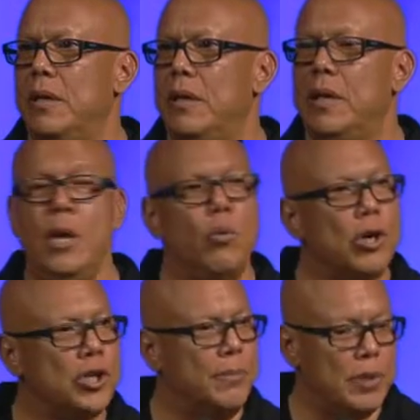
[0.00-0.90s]
He
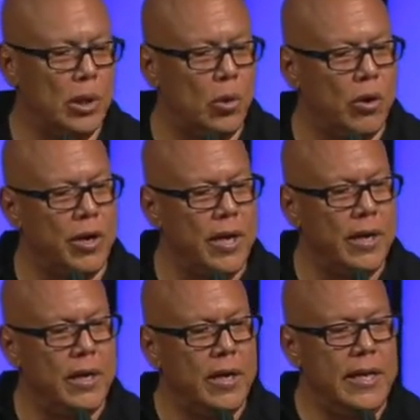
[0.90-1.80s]
worshiped the Lord.
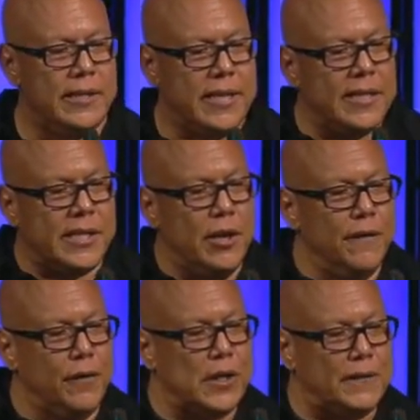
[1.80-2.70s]
It says here in
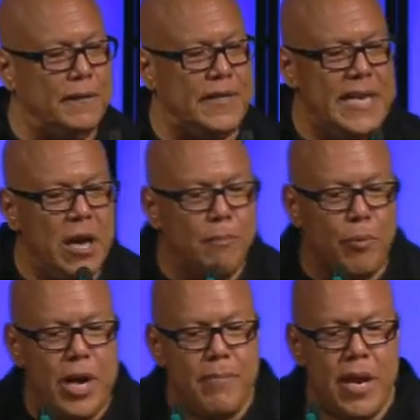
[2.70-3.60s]
verse 15 Now
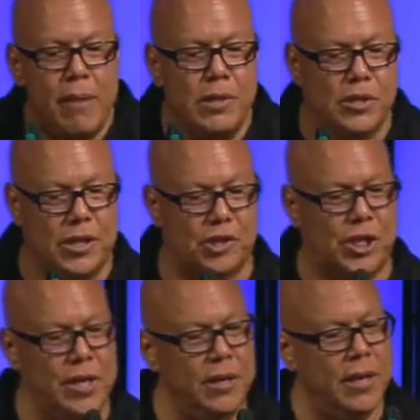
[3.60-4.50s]
bring me a
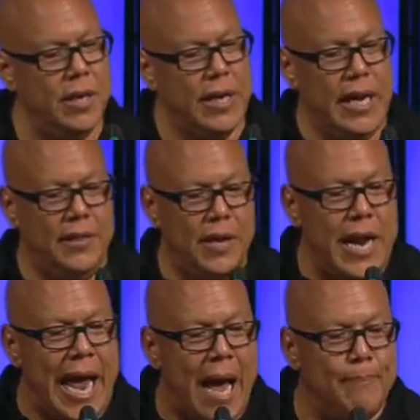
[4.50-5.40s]
musician and then it
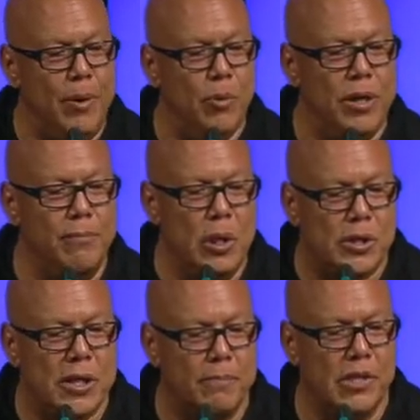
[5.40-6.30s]
happened when the
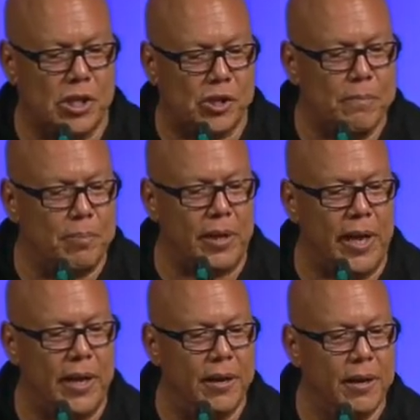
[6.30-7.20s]
music musician
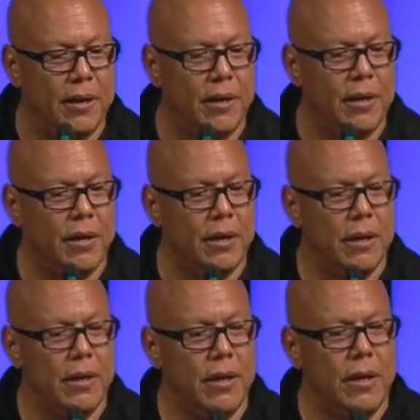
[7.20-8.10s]
played
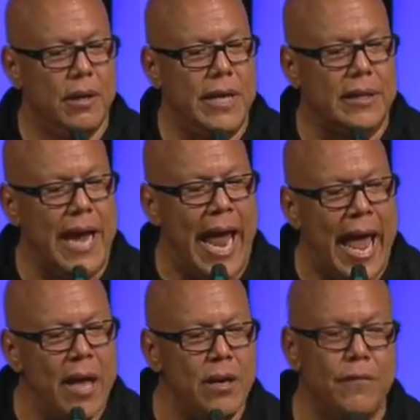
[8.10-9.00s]
that the
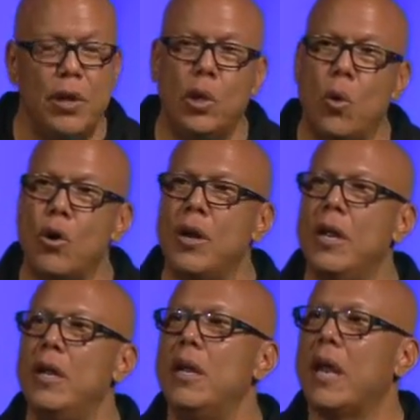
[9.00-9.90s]
hand of the Lord
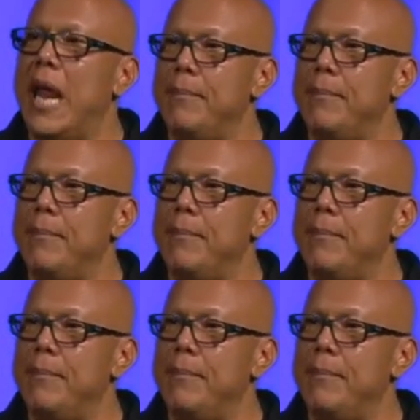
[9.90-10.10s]
came